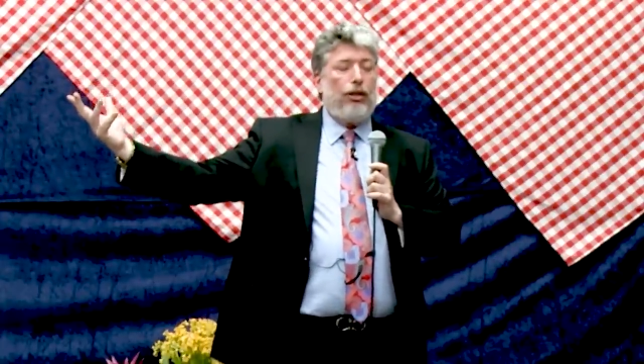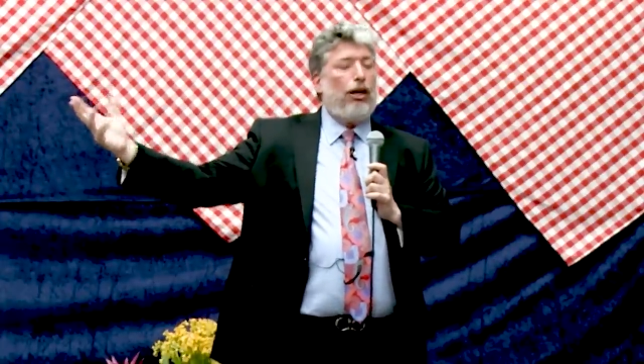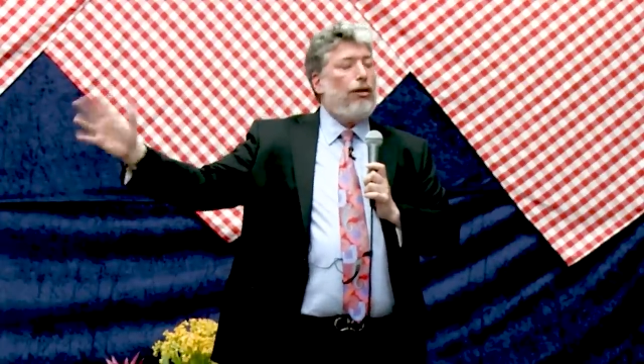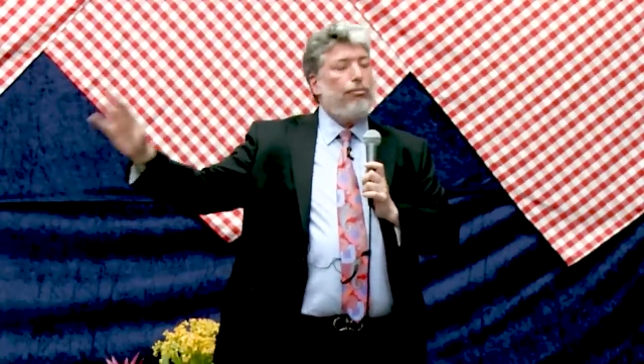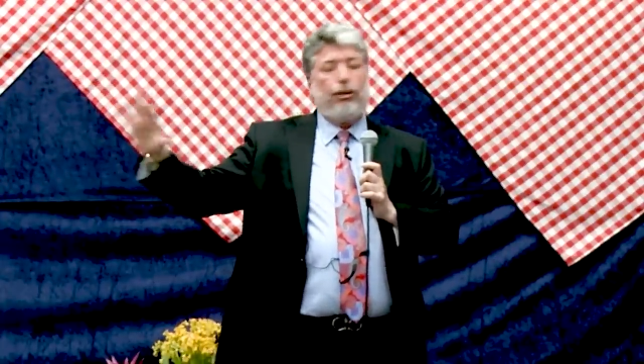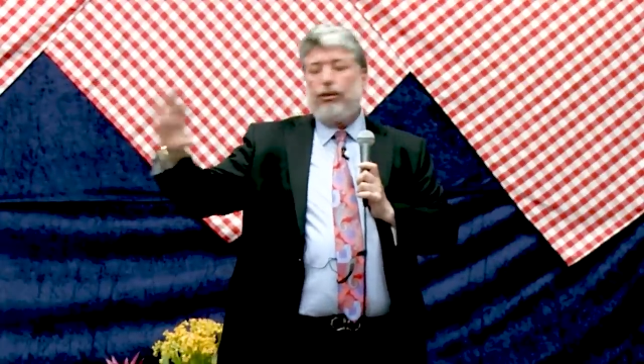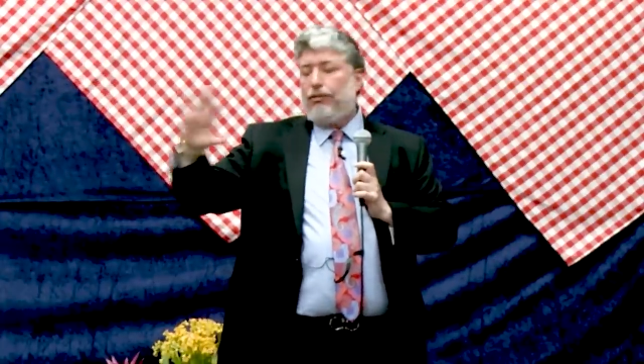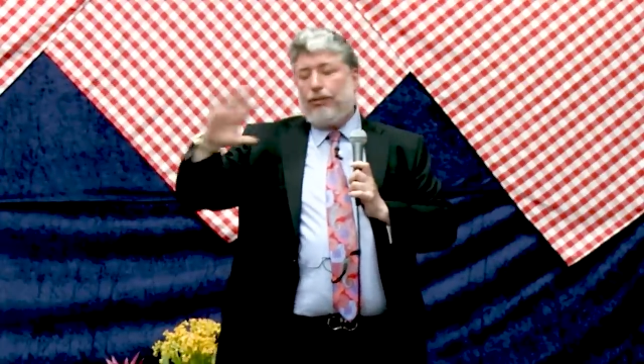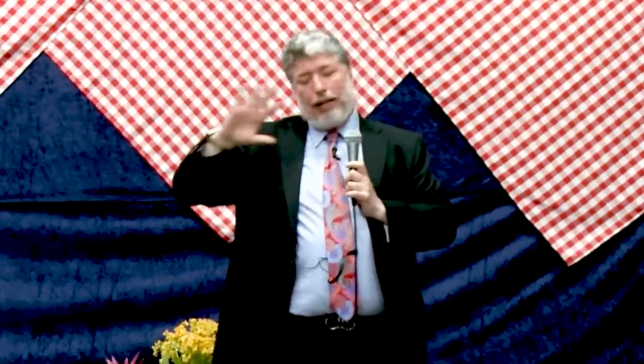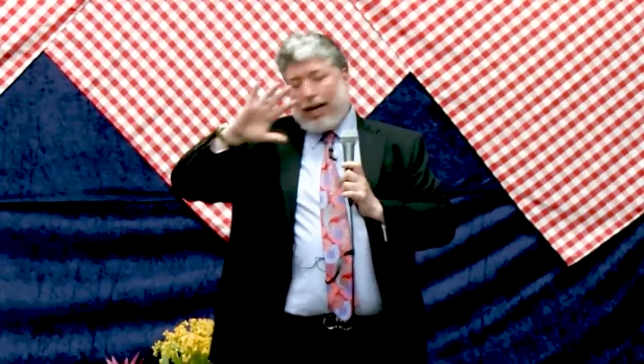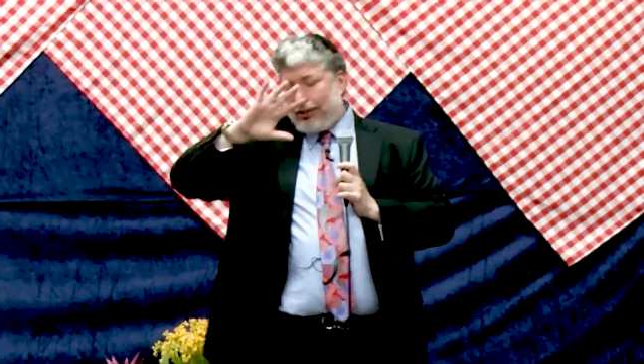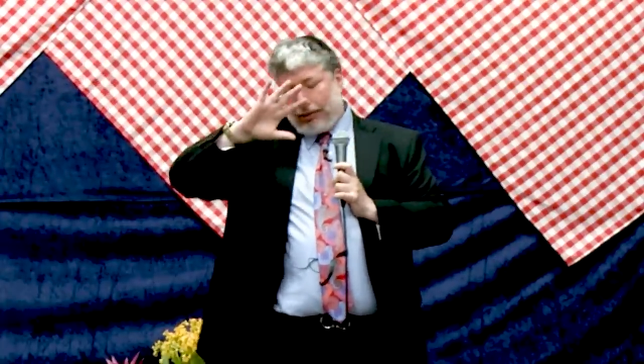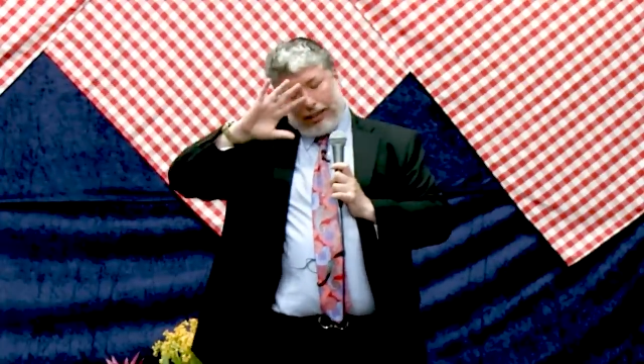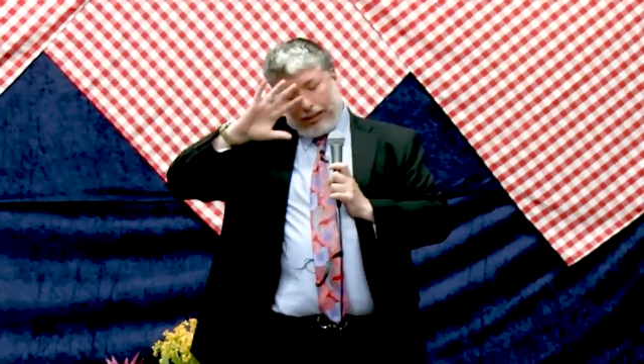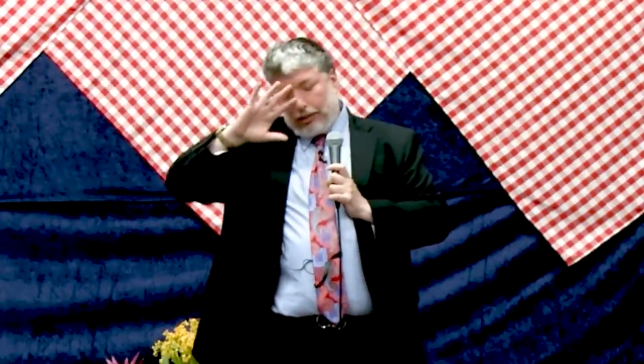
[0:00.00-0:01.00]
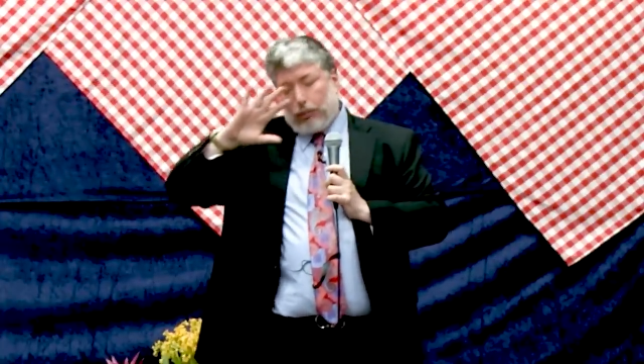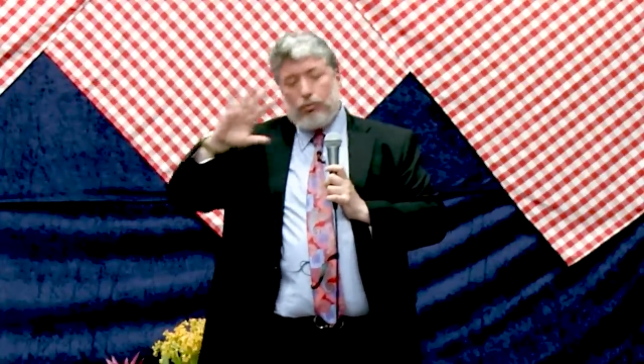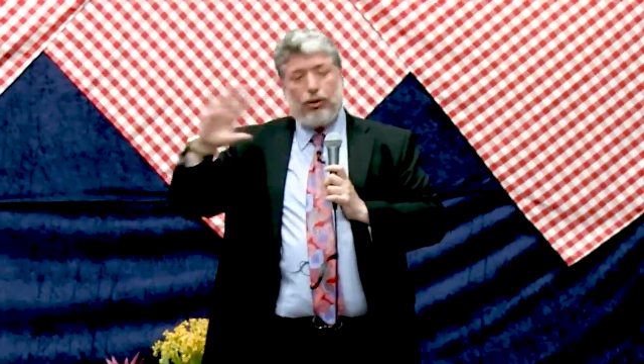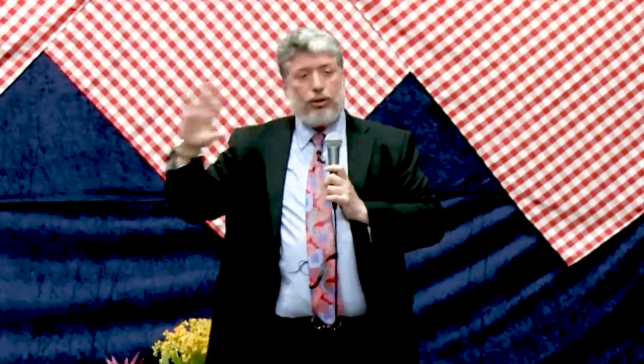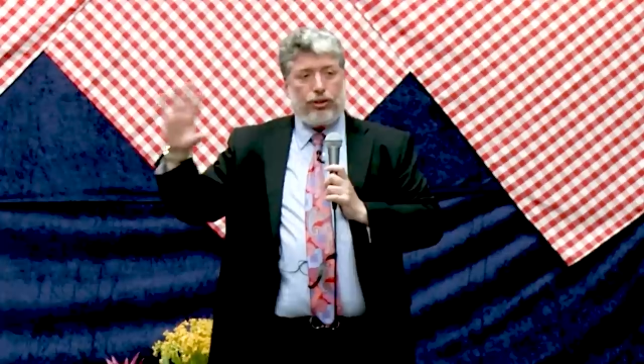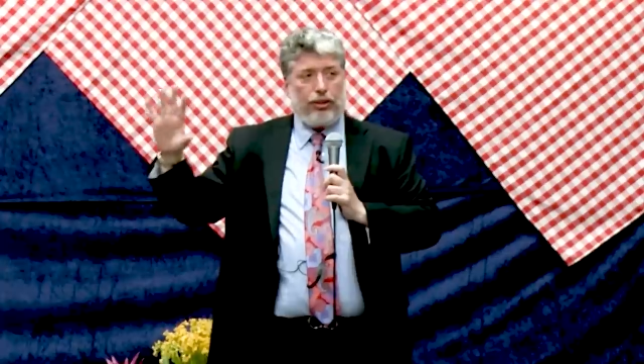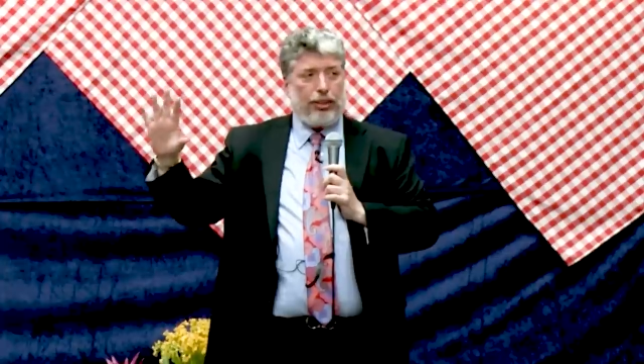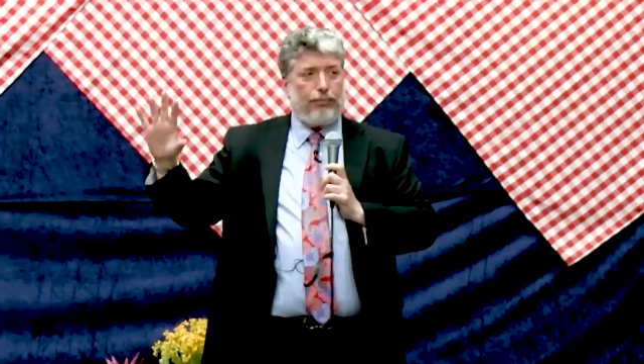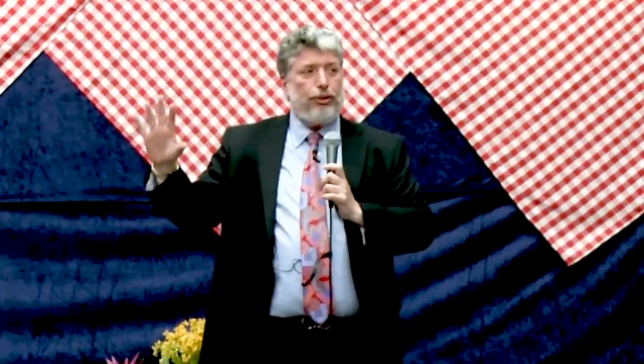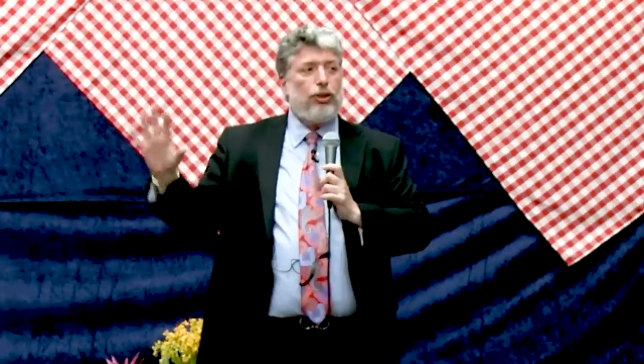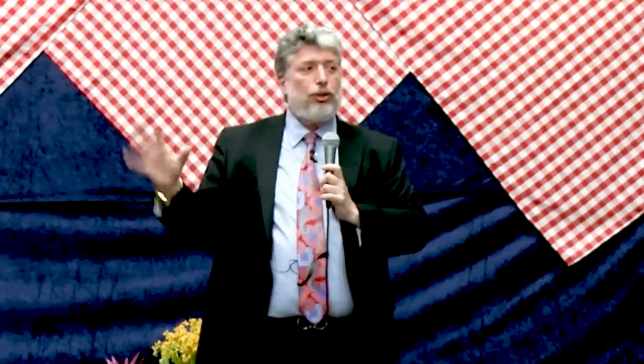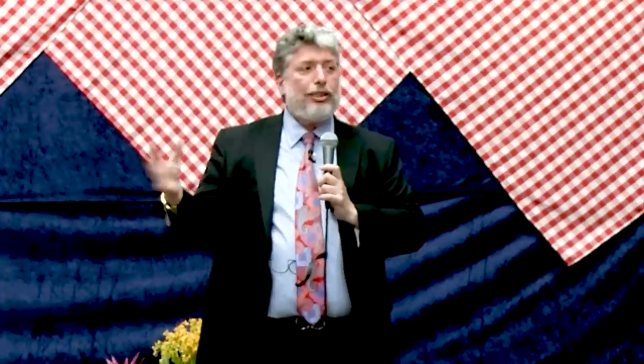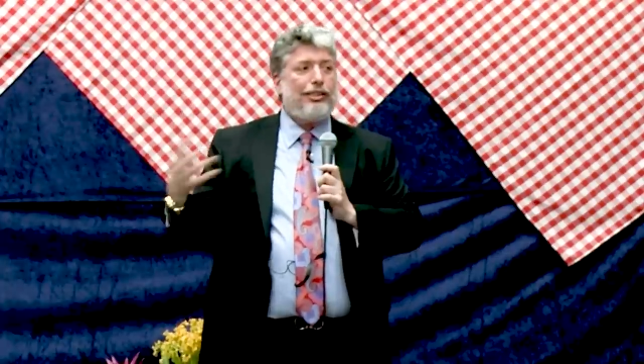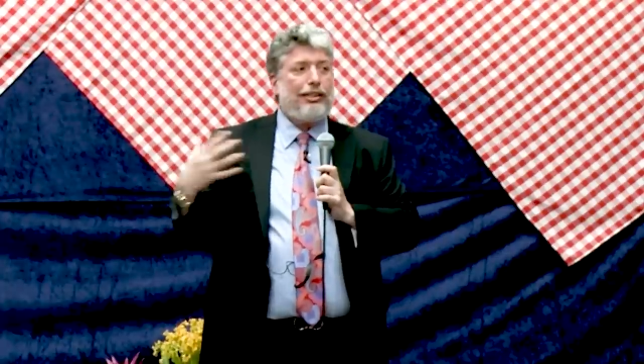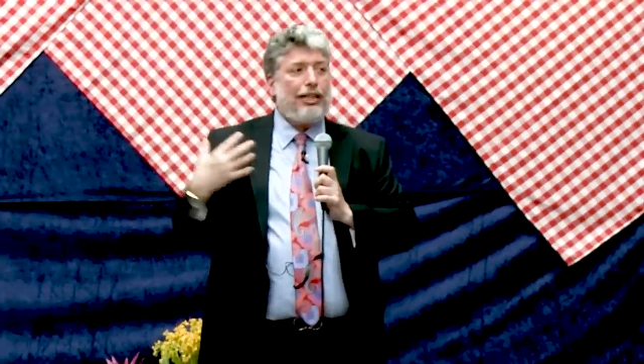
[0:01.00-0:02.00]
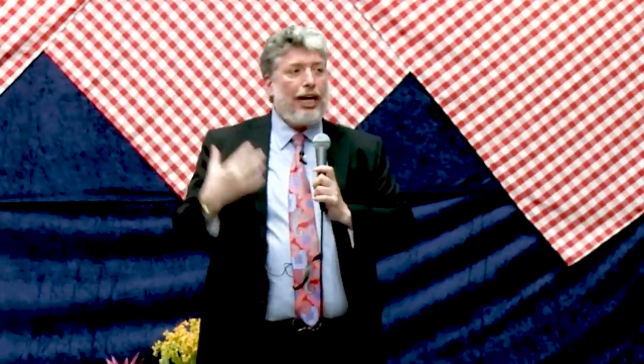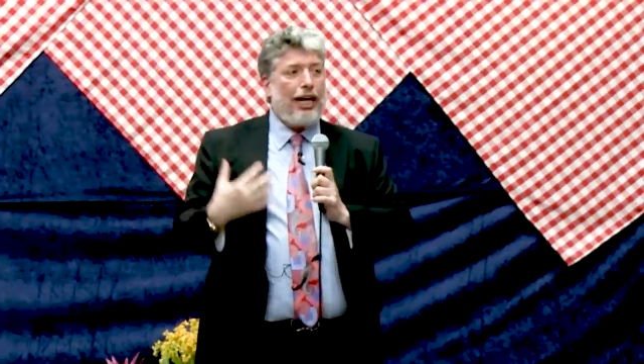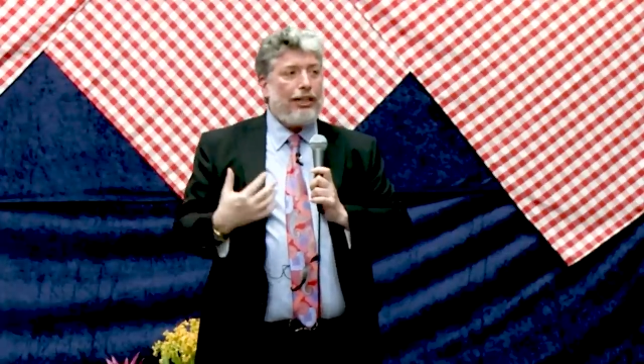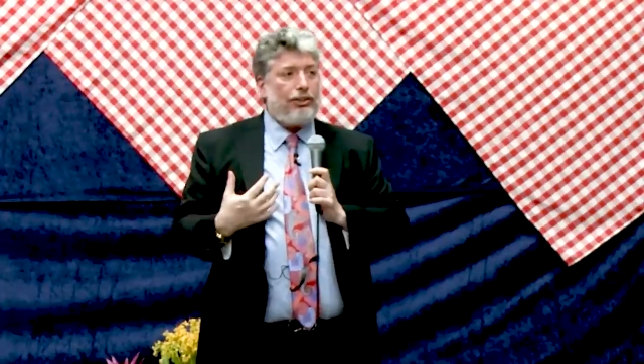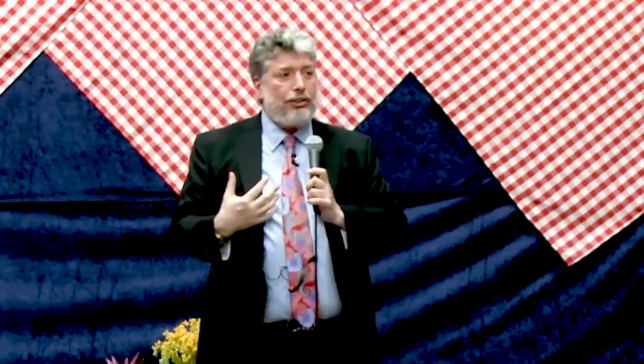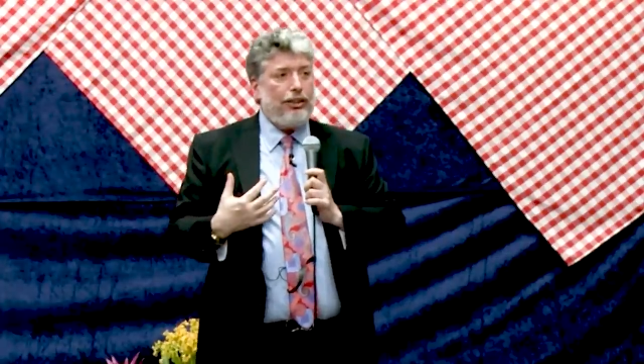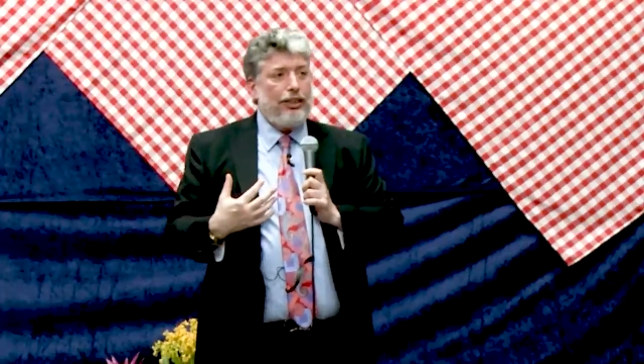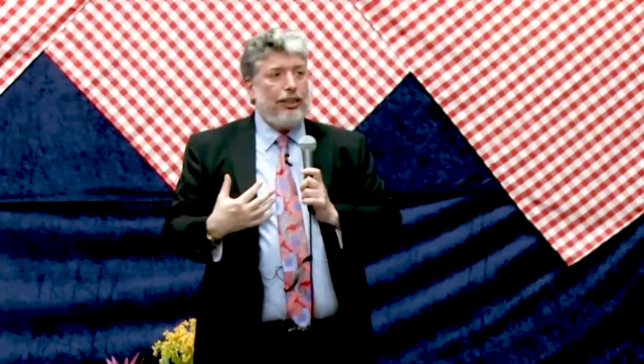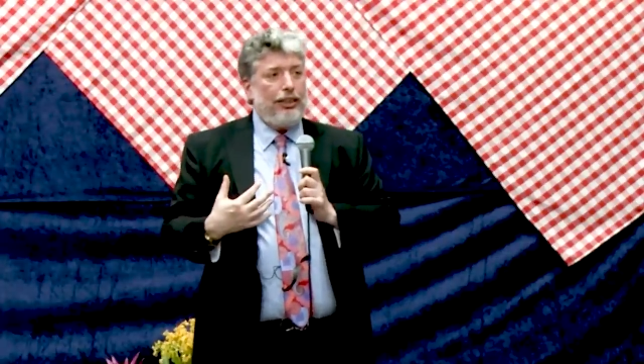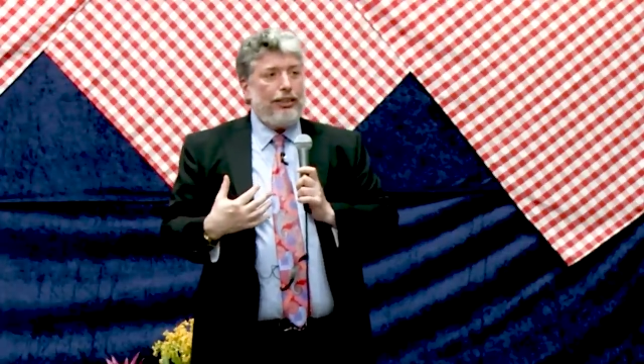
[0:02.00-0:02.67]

No, but that's like the worst thing, because that's,